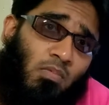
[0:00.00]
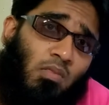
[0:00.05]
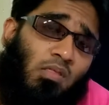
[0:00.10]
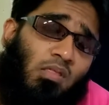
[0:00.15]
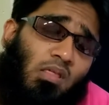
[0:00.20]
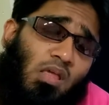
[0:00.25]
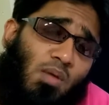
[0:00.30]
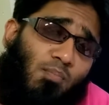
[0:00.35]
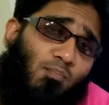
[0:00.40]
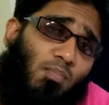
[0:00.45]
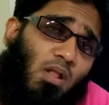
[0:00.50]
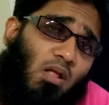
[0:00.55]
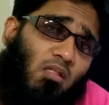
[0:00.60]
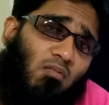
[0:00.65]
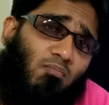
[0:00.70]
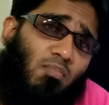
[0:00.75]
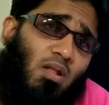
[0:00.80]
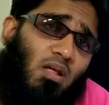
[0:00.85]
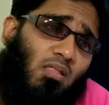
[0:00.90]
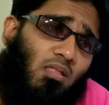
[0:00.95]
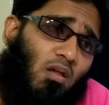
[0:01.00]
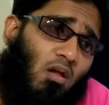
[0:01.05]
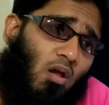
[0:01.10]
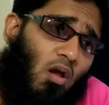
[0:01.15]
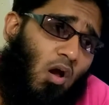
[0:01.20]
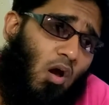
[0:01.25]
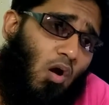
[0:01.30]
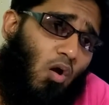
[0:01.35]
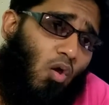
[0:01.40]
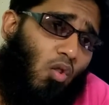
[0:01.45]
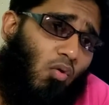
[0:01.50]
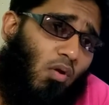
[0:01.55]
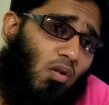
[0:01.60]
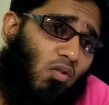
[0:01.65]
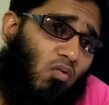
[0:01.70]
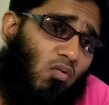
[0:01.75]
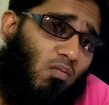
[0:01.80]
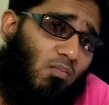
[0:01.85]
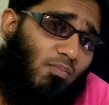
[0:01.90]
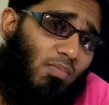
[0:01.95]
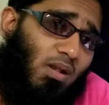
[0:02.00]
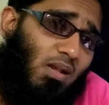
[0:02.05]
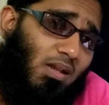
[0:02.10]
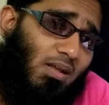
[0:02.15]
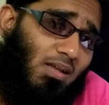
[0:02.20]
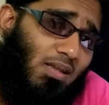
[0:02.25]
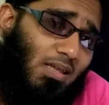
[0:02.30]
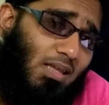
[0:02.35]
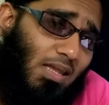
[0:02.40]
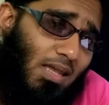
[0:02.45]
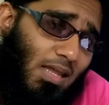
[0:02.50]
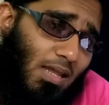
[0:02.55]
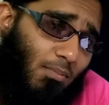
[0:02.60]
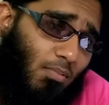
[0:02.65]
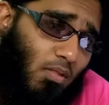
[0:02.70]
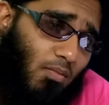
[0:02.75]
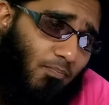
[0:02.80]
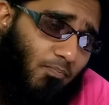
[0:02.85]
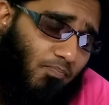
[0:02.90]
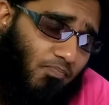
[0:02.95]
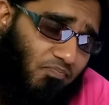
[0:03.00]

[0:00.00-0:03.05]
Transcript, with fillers: C++ or you want to build games